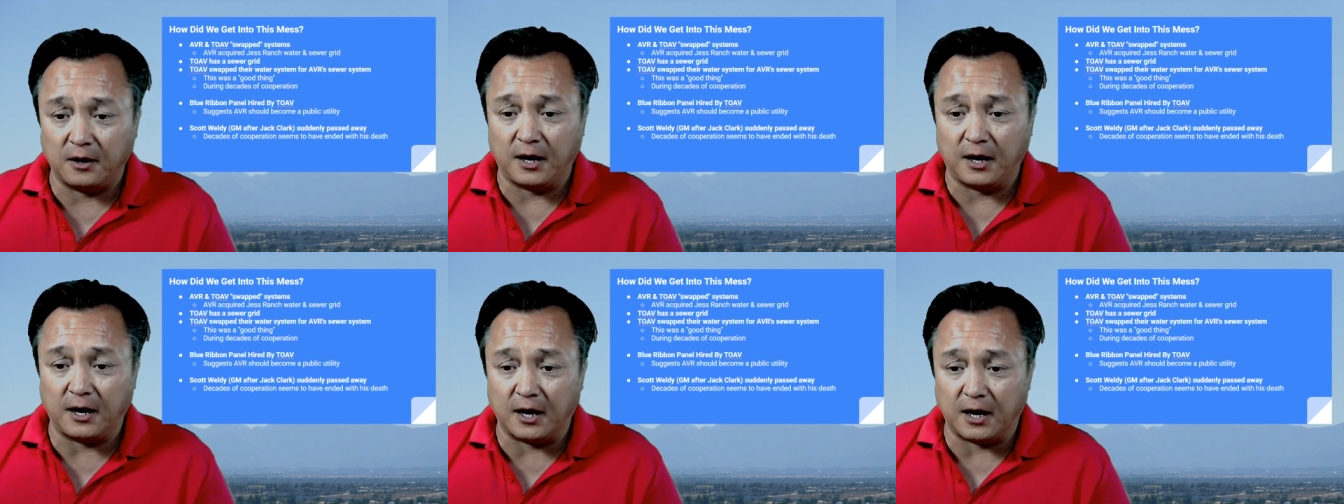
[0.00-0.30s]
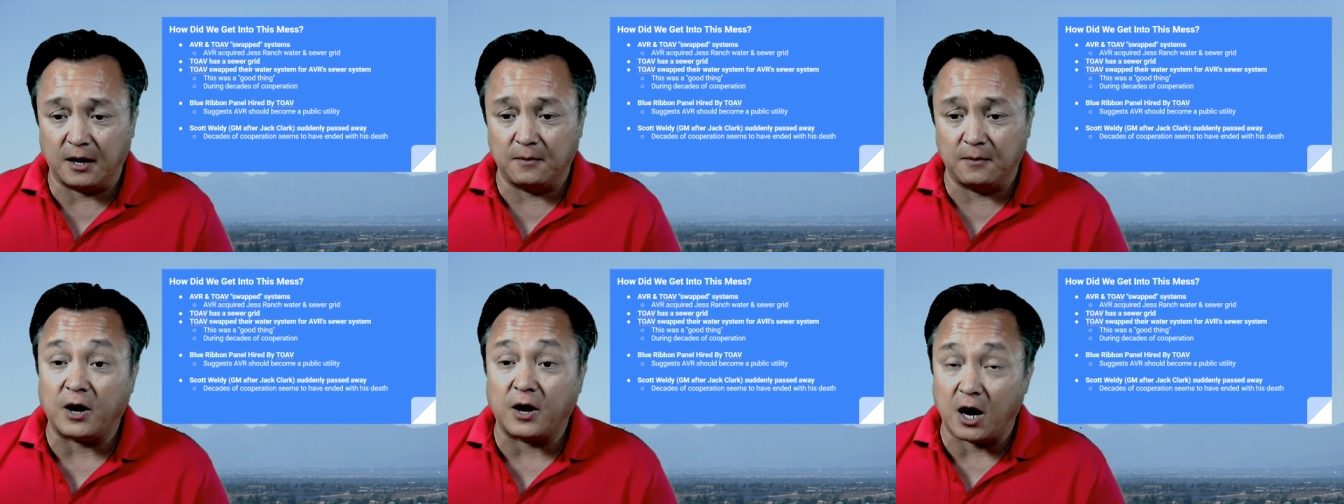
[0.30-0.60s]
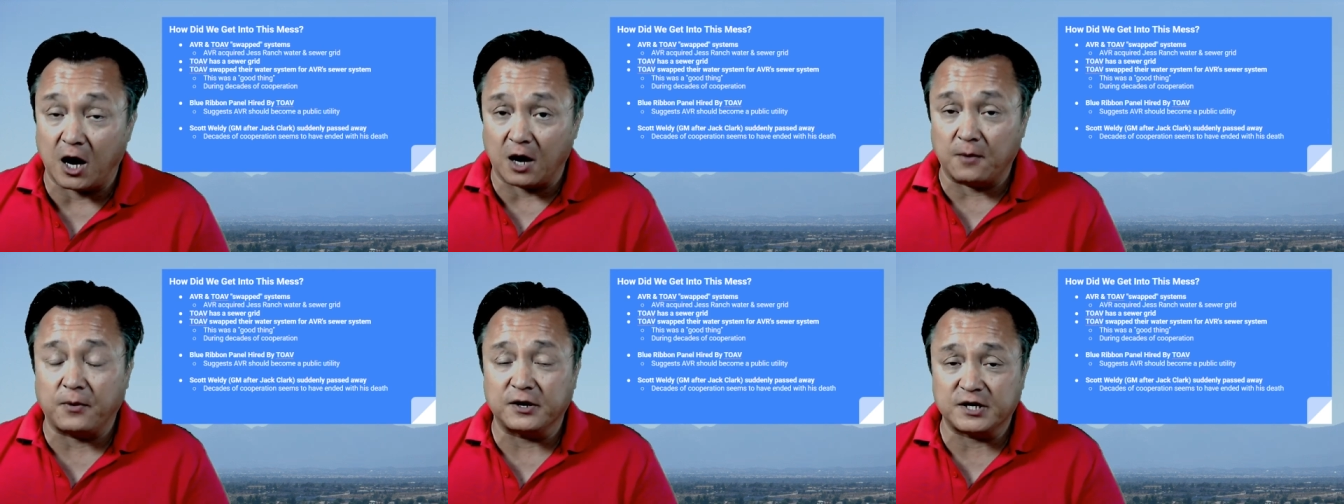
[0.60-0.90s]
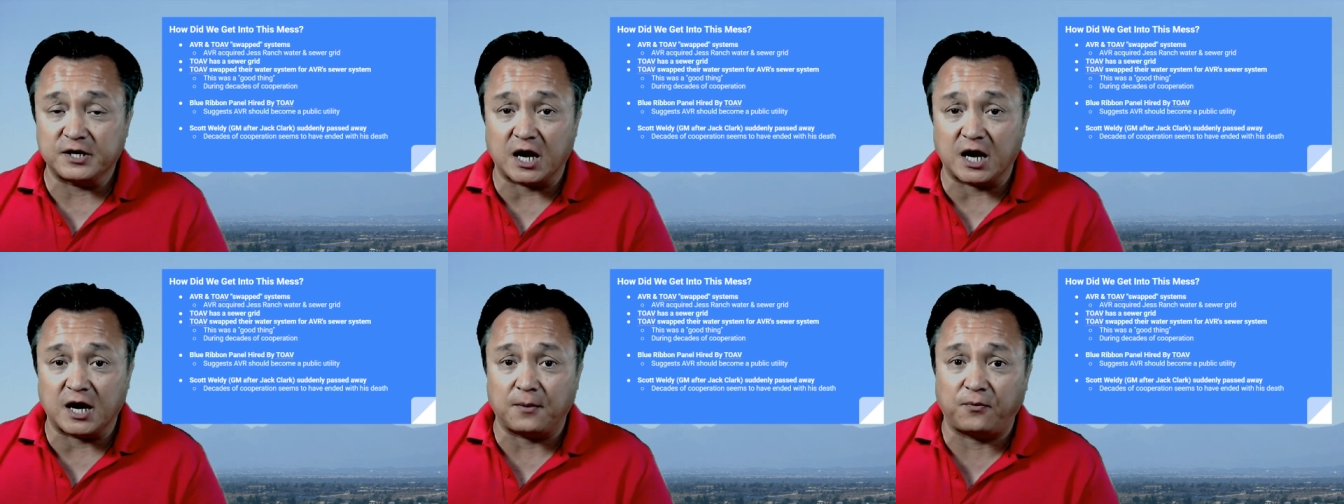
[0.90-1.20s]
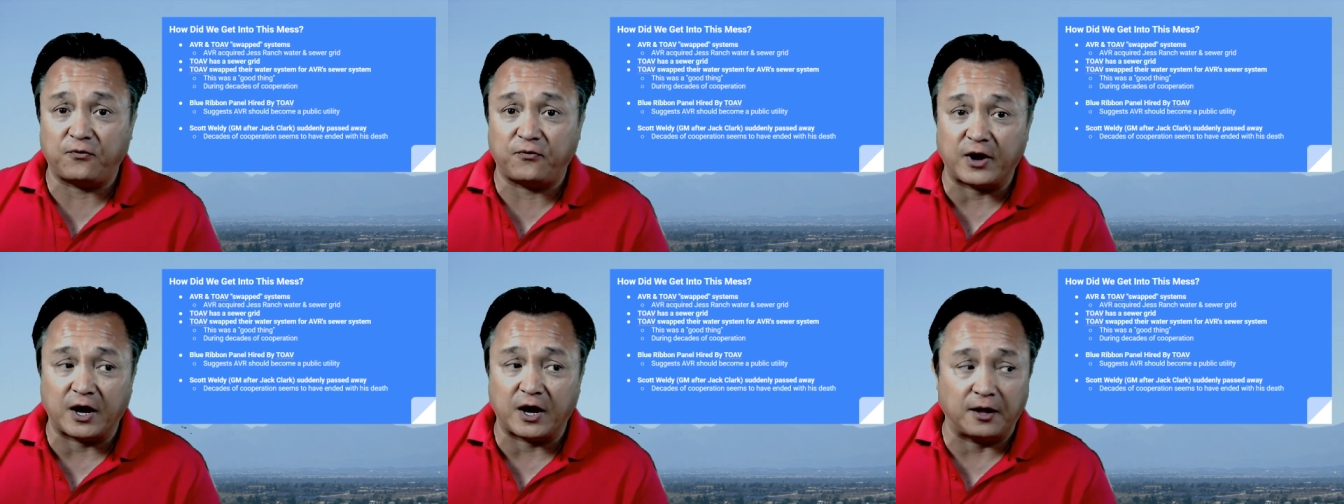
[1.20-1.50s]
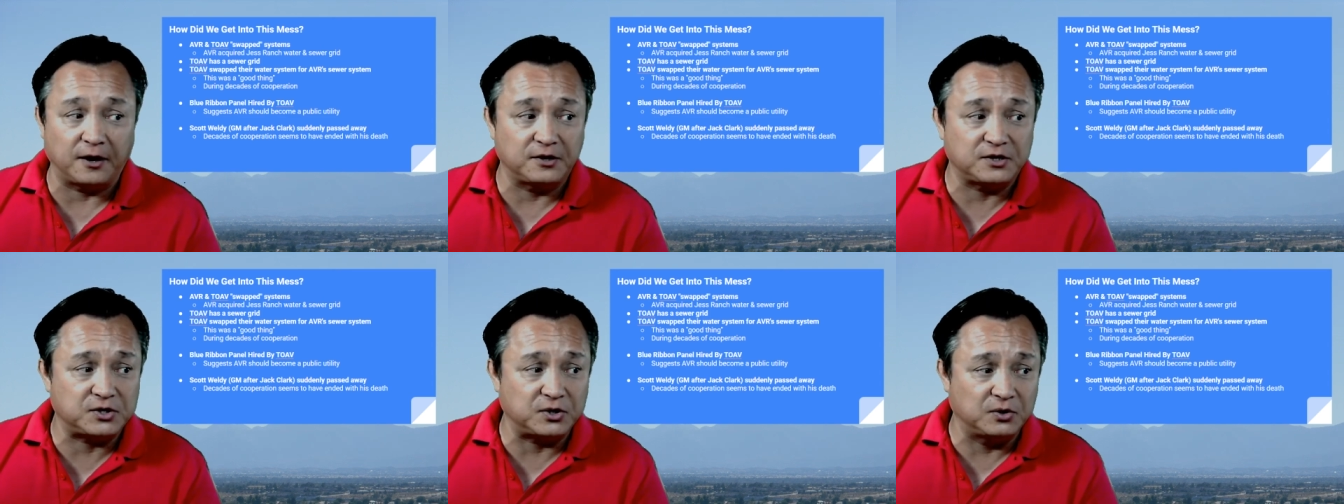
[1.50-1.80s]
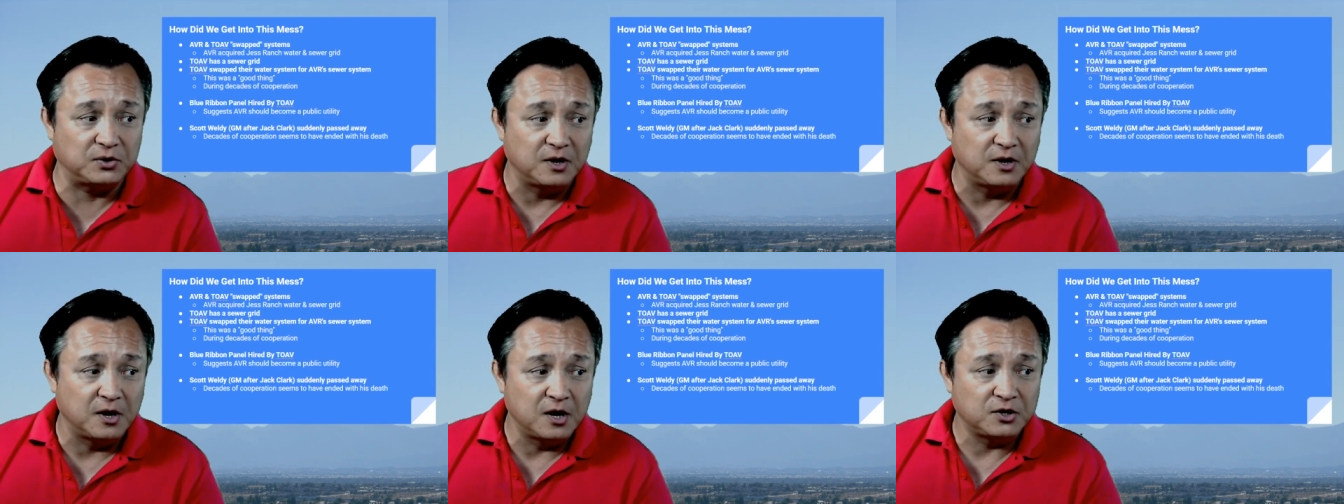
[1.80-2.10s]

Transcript: and hired by Town Apple Valley to